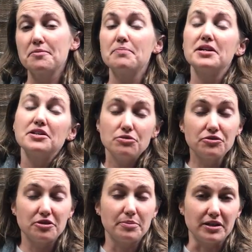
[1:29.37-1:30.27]
but it
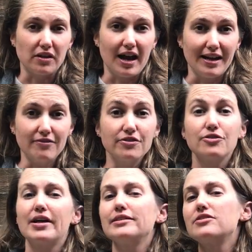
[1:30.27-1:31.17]
used to be alive, so
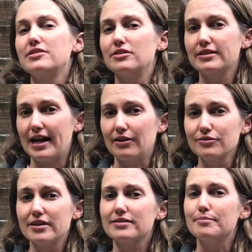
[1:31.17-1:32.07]
that still
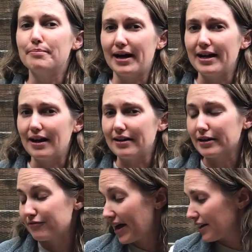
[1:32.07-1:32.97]
counts as a biotic
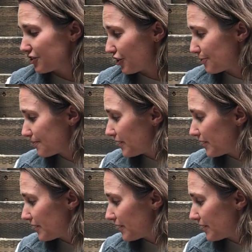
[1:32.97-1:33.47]
factor.